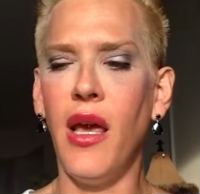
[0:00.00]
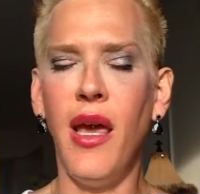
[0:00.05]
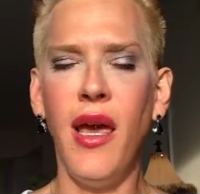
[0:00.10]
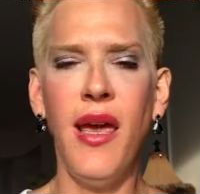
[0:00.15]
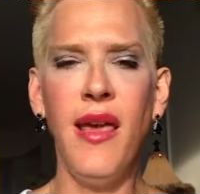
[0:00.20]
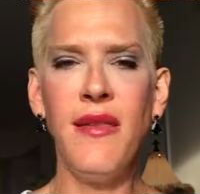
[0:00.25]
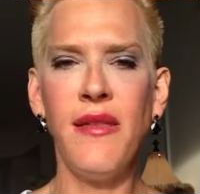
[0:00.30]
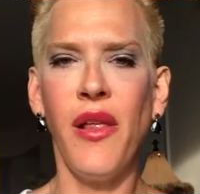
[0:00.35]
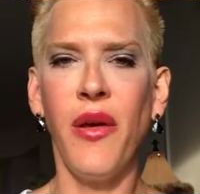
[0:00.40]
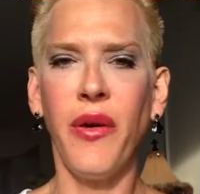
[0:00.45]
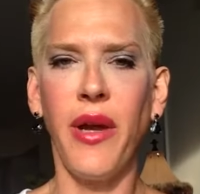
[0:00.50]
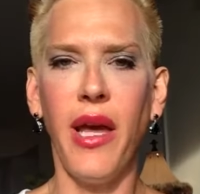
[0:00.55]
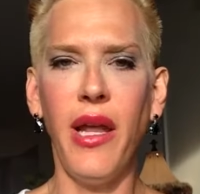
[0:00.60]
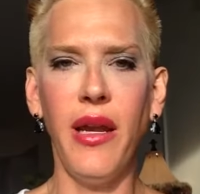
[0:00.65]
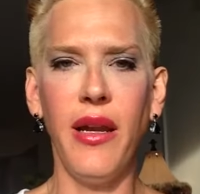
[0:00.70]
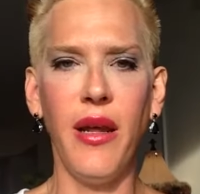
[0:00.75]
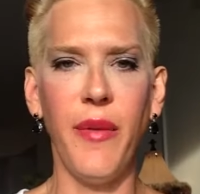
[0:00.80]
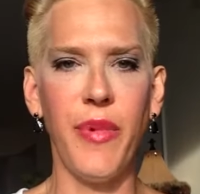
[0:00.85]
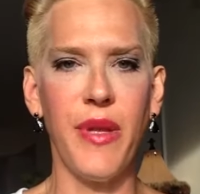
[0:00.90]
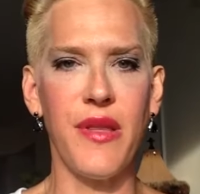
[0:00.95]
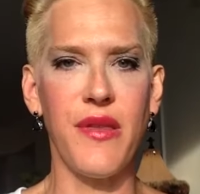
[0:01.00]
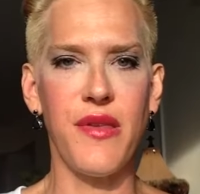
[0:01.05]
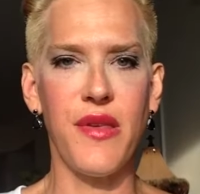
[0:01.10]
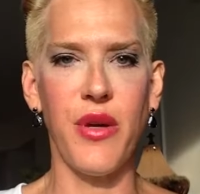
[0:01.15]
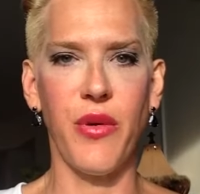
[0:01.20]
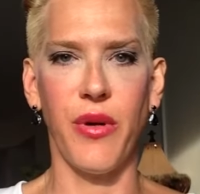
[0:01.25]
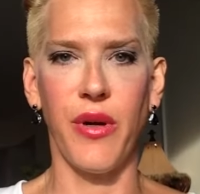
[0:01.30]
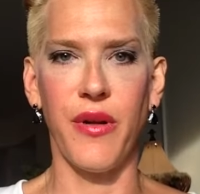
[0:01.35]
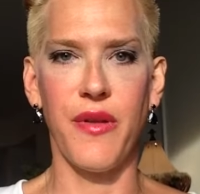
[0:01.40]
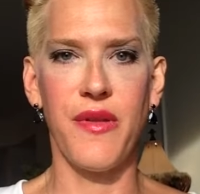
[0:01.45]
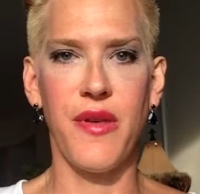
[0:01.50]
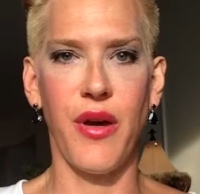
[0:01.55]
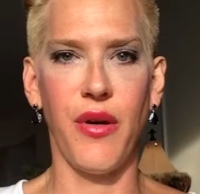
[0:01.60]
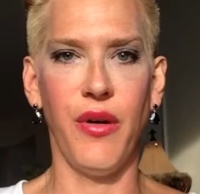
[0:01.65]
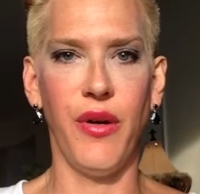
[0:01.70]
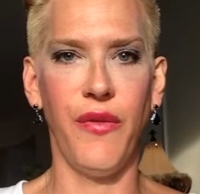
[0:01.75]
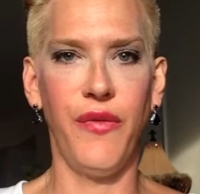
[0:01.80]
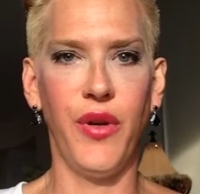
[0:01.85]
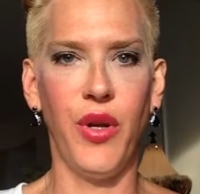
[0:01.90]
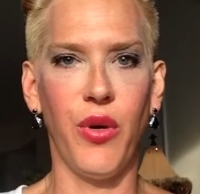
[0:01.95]
he's located up in Stewart, so
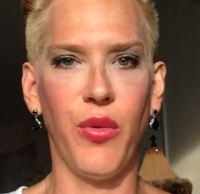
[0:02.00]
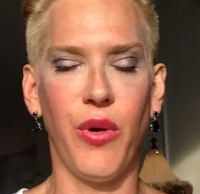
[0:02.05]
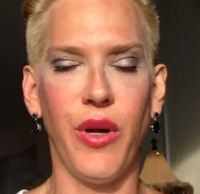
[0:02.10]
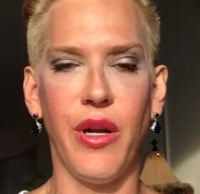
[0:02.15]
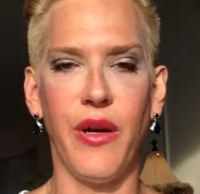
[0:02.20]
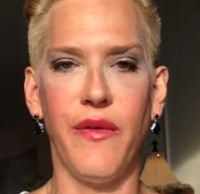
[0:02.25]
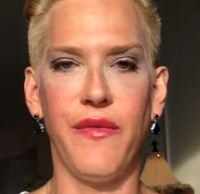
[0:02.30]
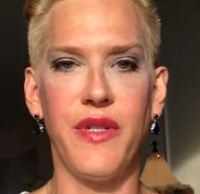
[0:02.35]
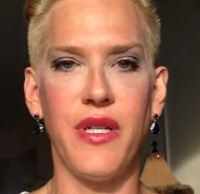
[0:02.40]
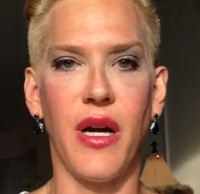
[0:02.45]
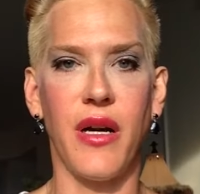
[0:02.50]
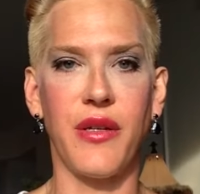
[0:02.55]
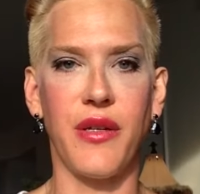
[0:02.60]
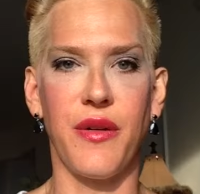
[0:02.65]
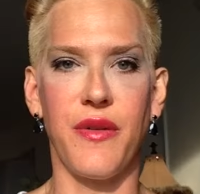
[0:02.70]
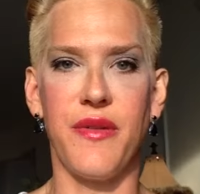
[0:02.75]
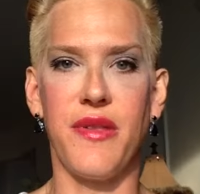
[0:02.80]
if you're one of Dr.